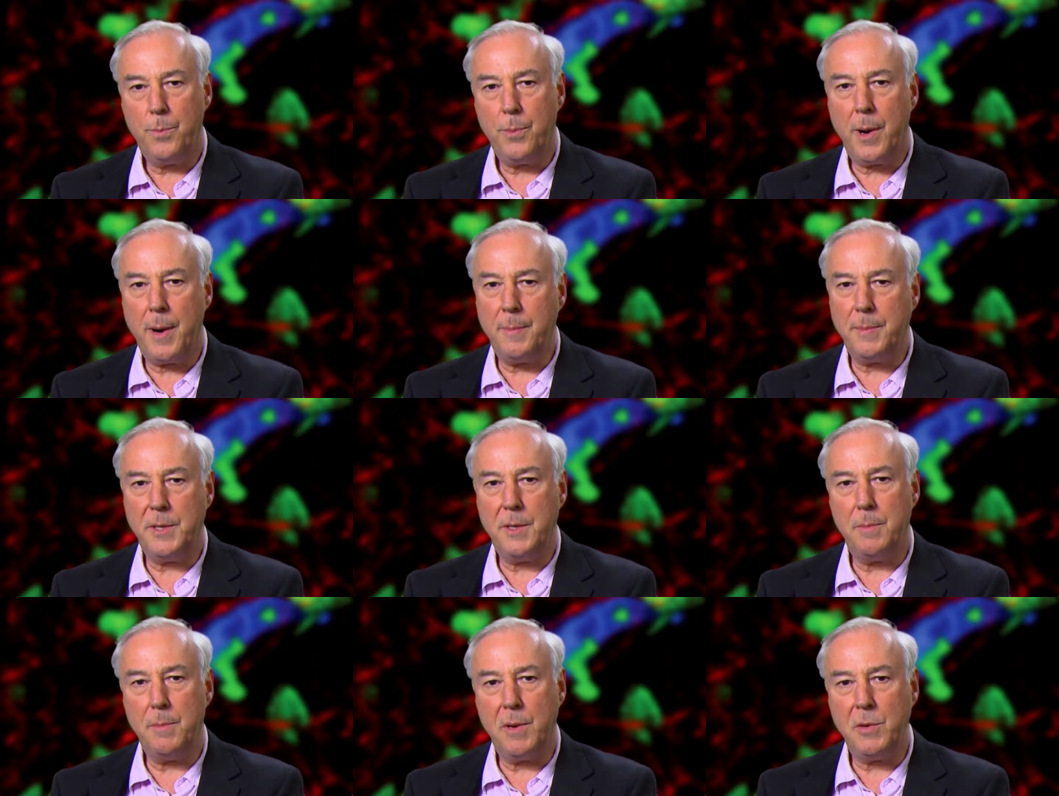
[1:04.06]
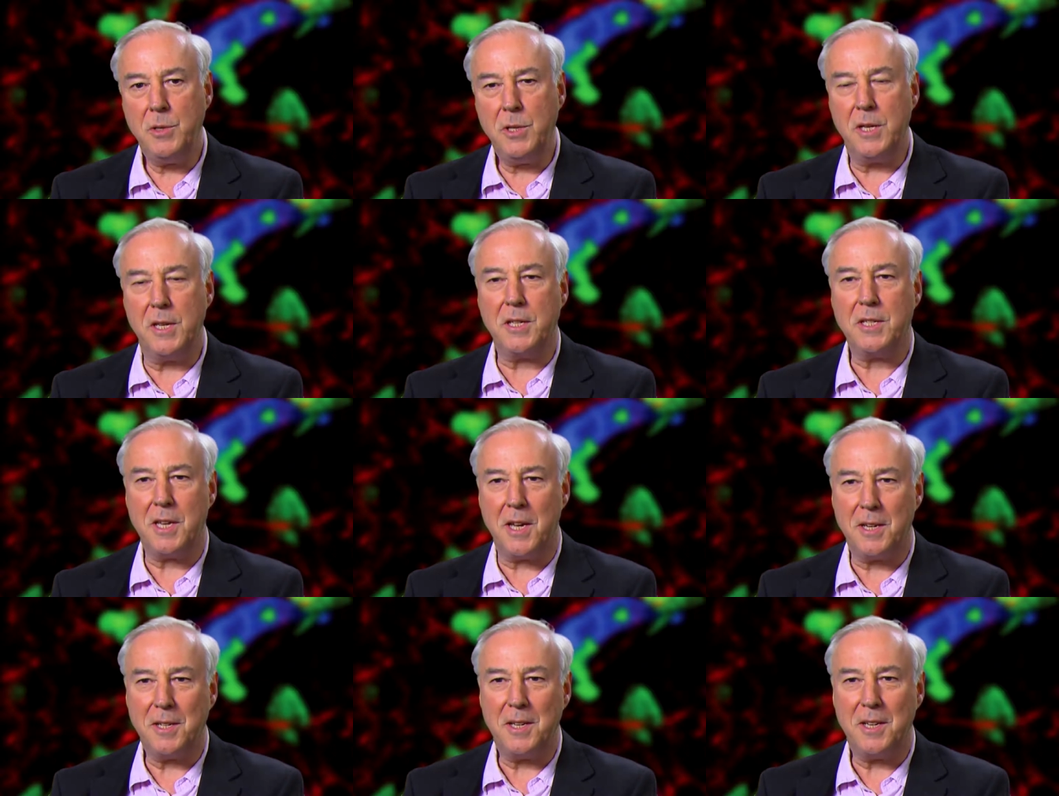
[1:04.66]
Perhaps the most
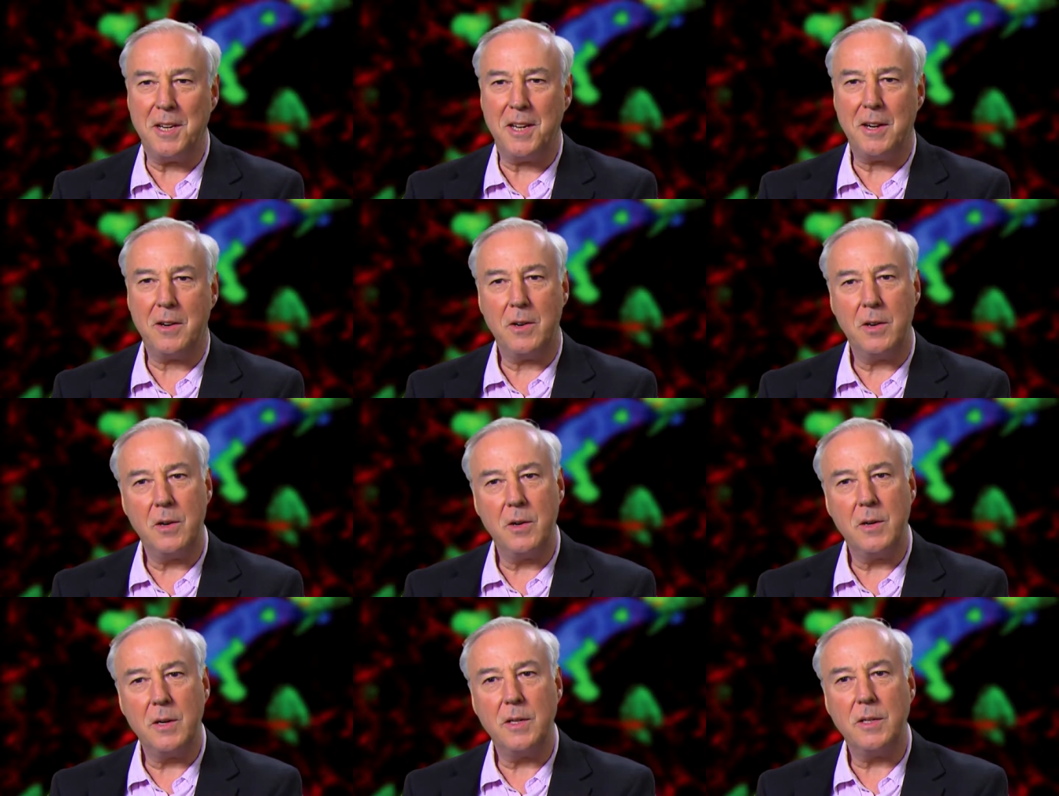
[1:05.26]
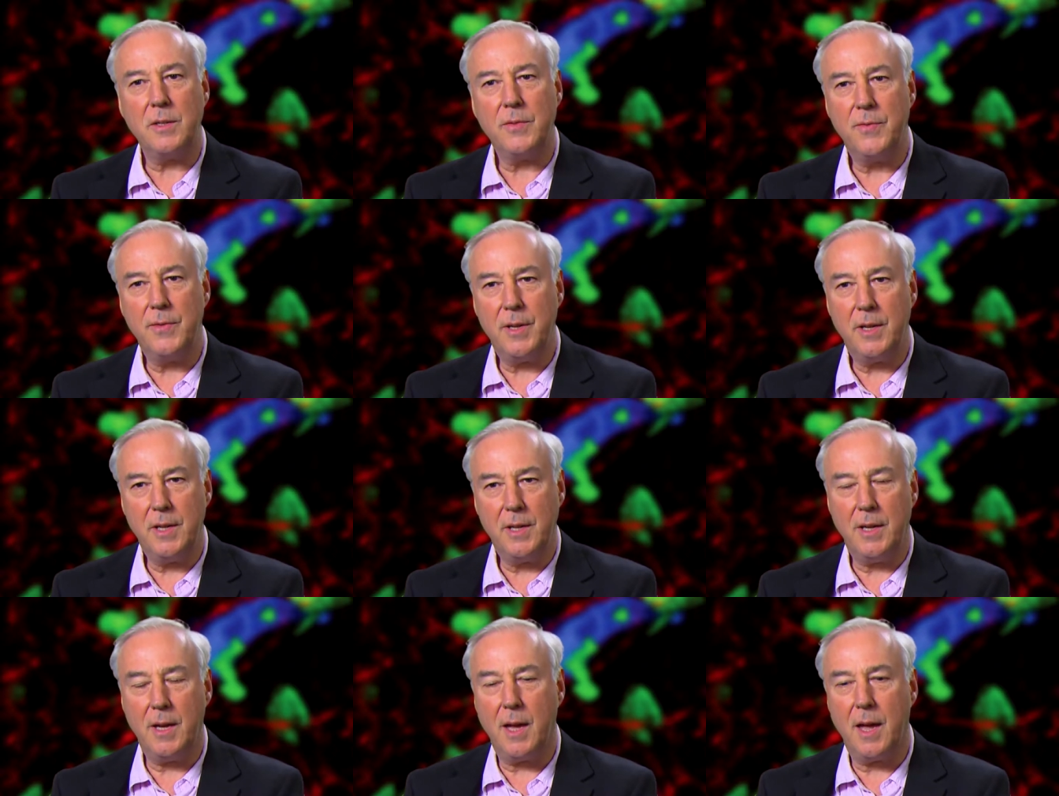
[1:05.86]
exciting area is
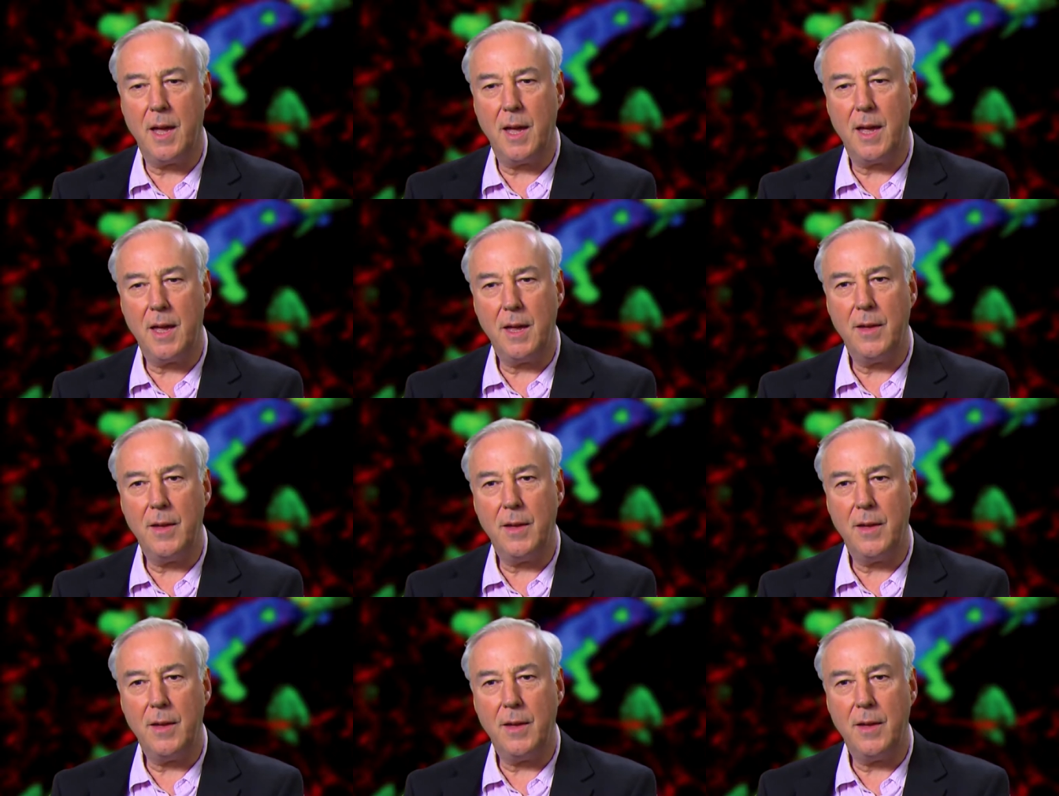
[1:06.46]
the uh,